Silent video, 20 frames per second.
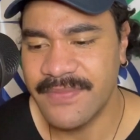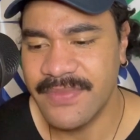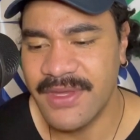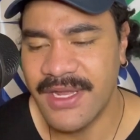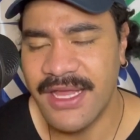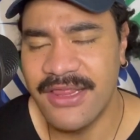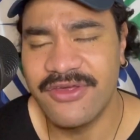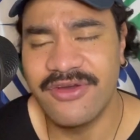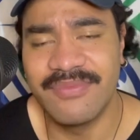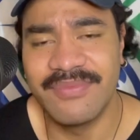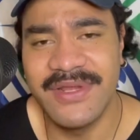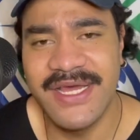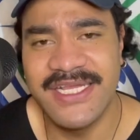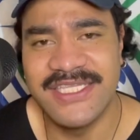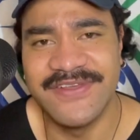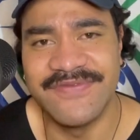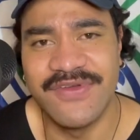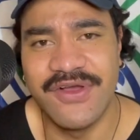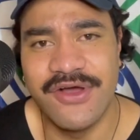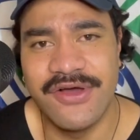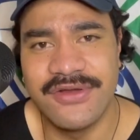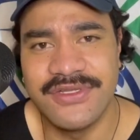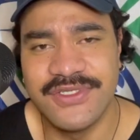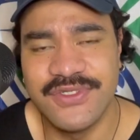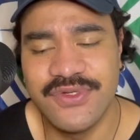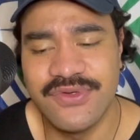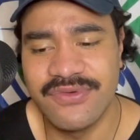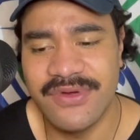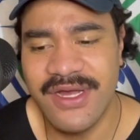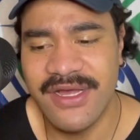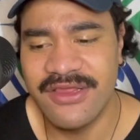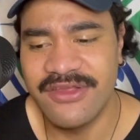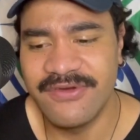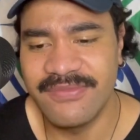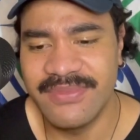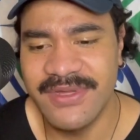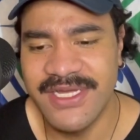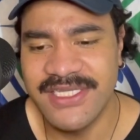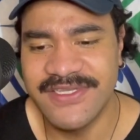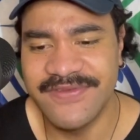A lot of players have gone too, right? A lot
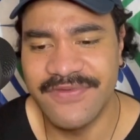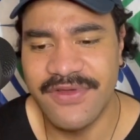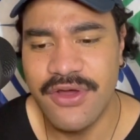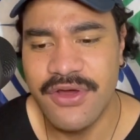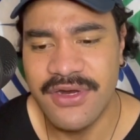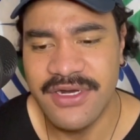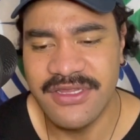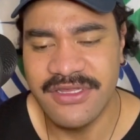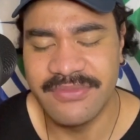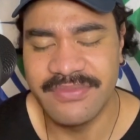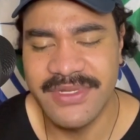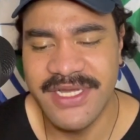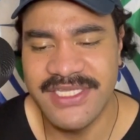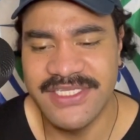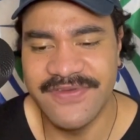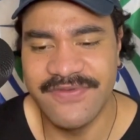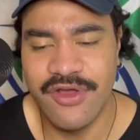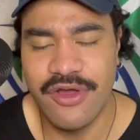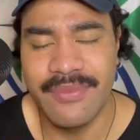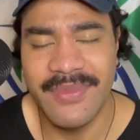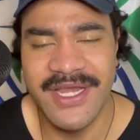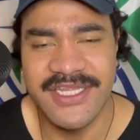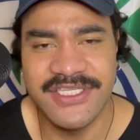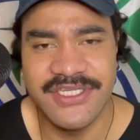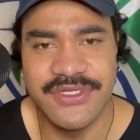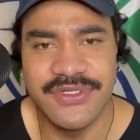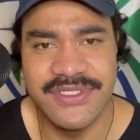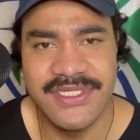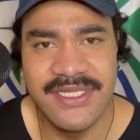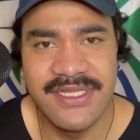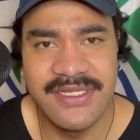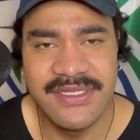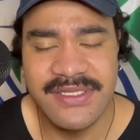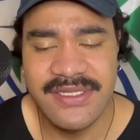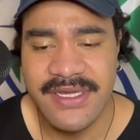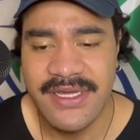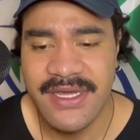of players have gone back to New Zealand